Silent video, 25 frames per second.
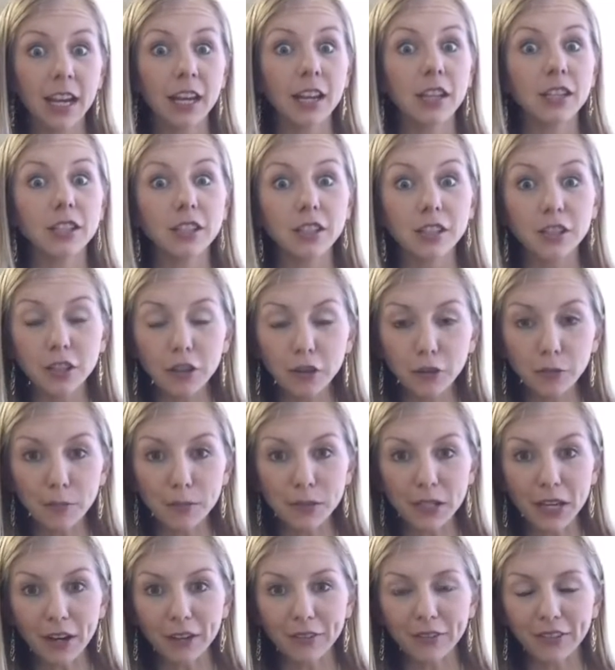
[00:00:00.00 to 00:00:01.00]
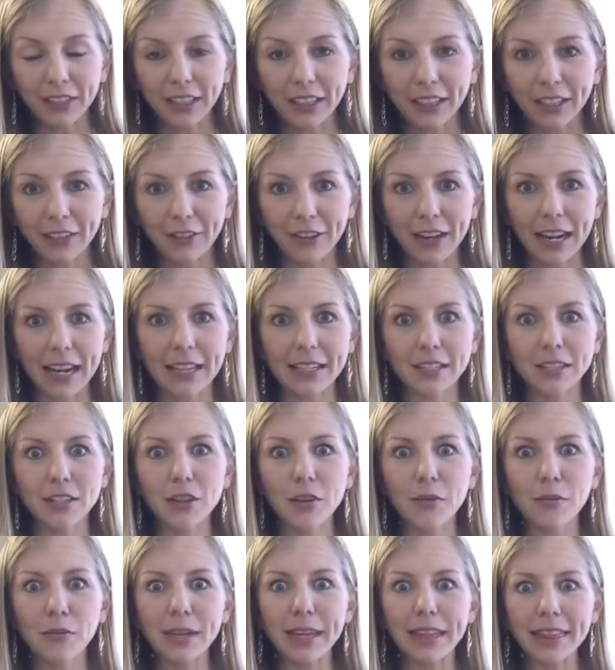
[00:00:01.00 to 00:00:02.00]
Soups are really great. So
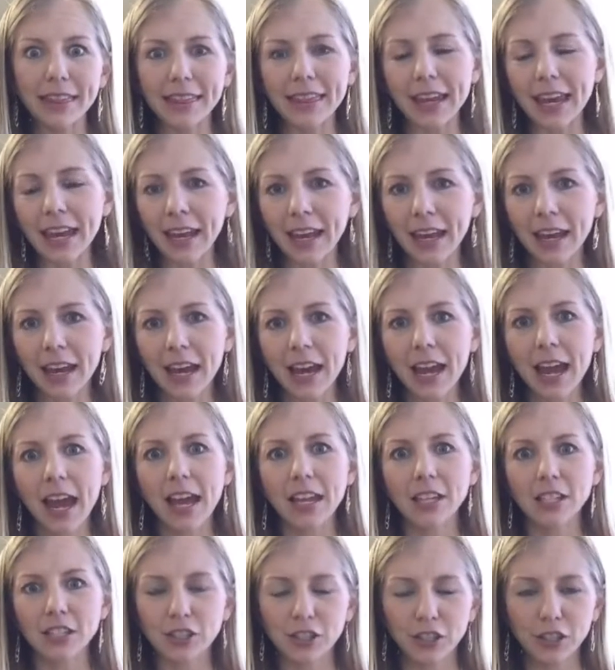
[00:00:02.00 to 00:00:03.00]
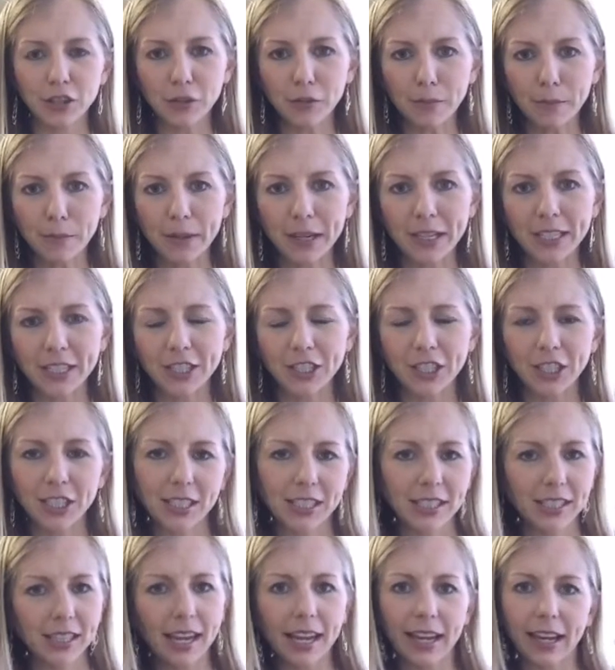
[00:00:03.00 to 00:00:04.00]
we think soup is
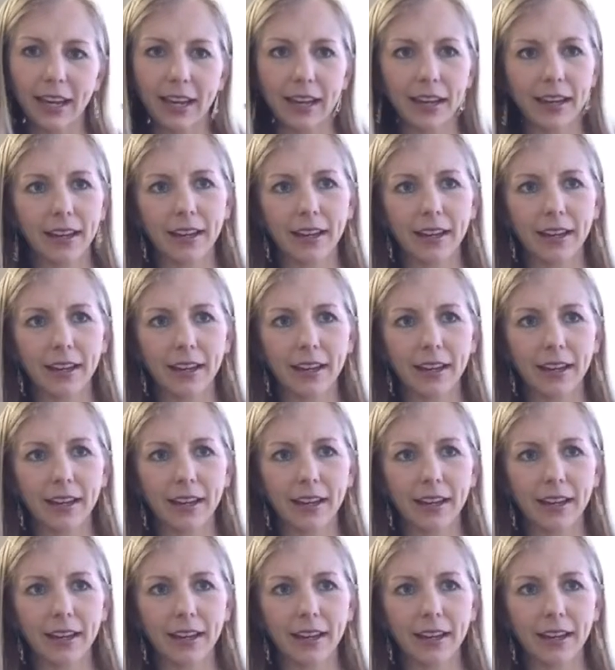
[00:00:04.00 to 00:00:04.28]
just like